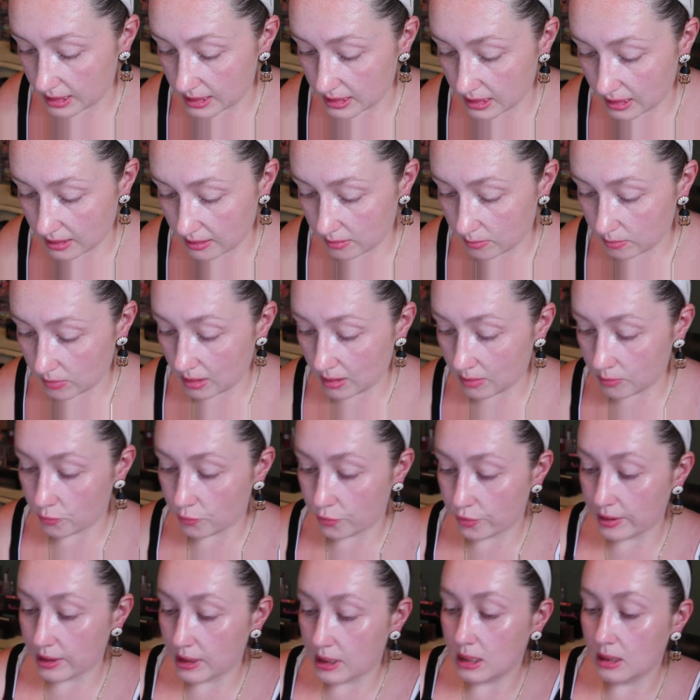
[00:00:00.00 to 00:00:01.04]
um, I'm
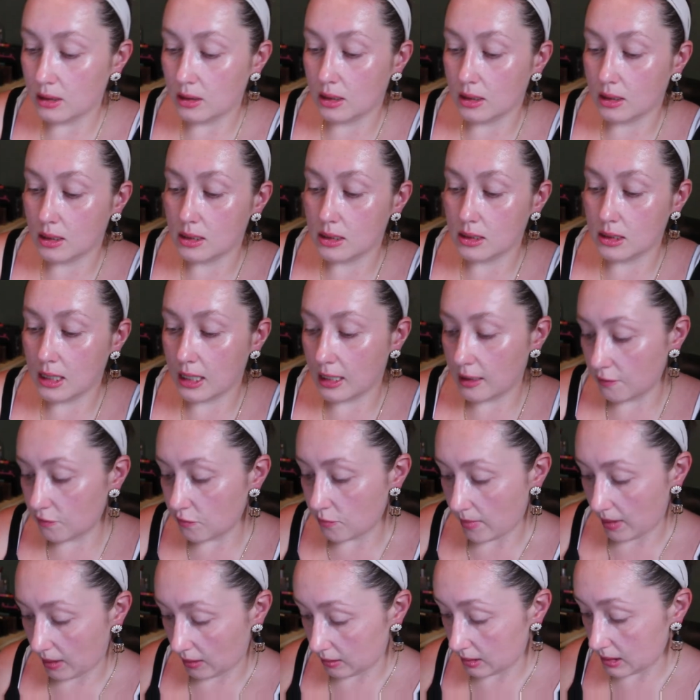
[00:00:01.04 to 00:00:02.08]
worried it looks kind of
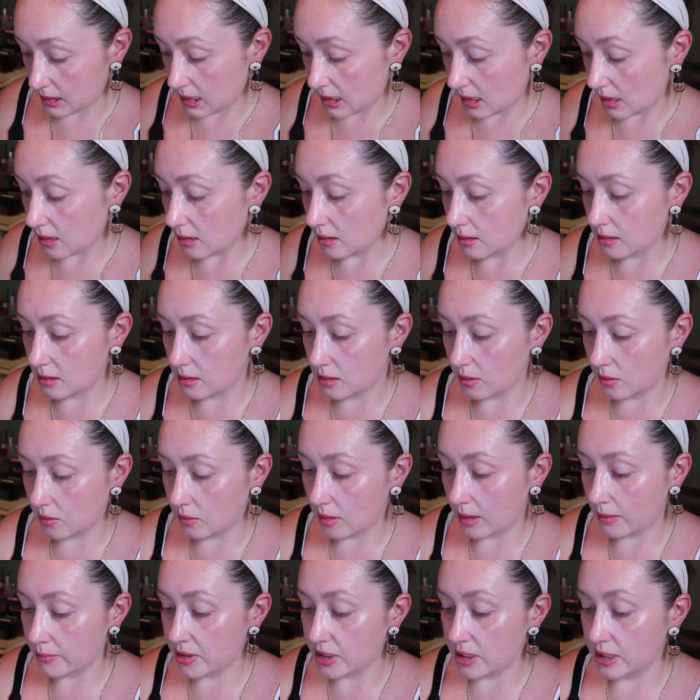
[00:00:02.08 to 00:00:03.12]
melty. So
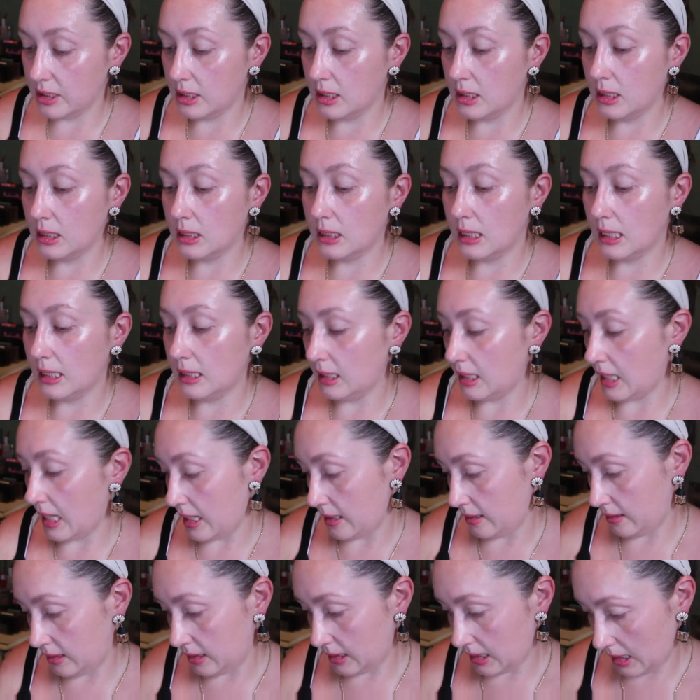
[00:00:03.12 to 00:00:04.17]
I'm just going to let
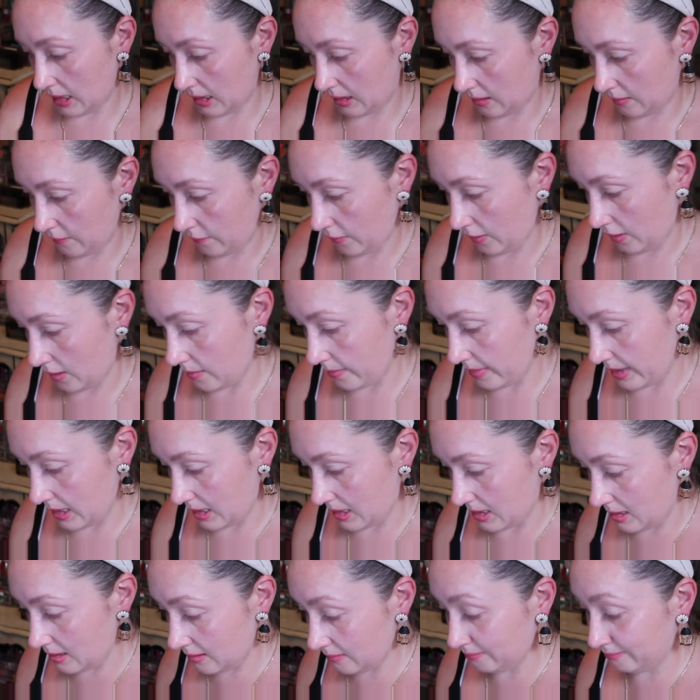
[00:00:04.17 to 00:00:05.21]
that sit for a
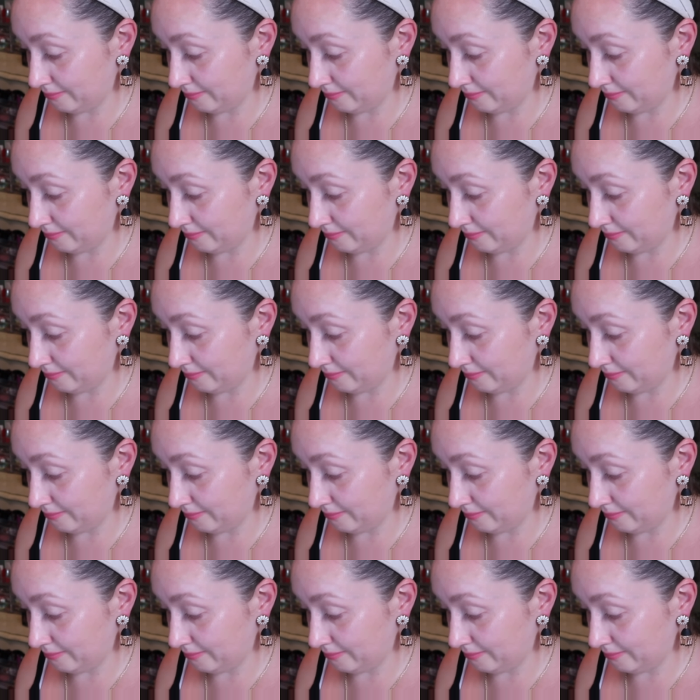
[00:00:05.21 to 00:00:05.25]
bit.